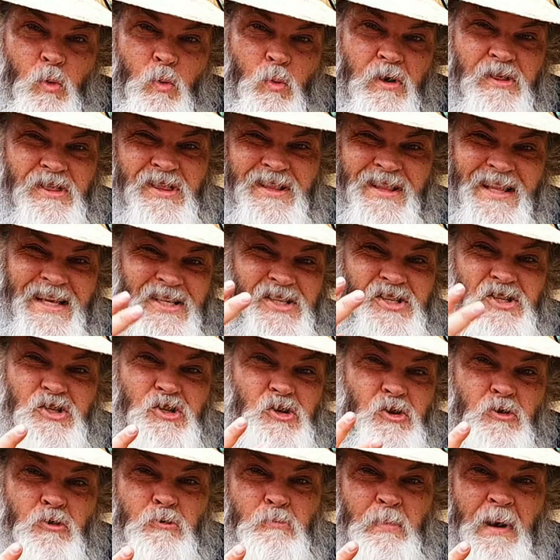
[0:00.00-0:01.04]
with at least
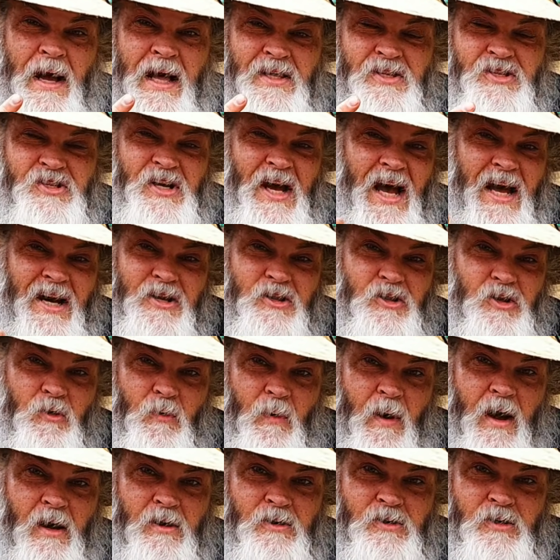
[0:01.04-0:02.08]
2 buds under the
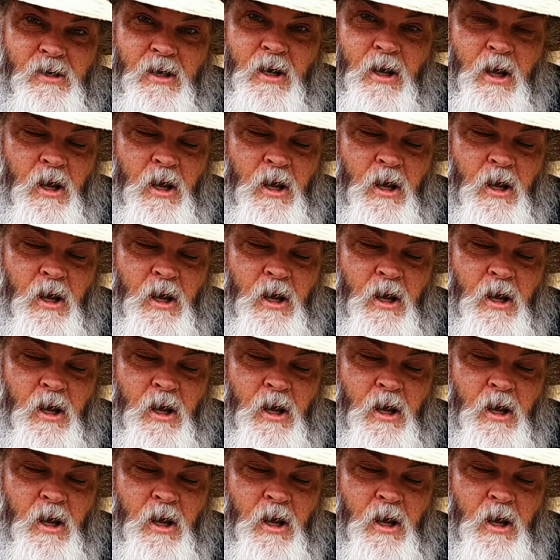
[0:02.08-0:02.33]
ground,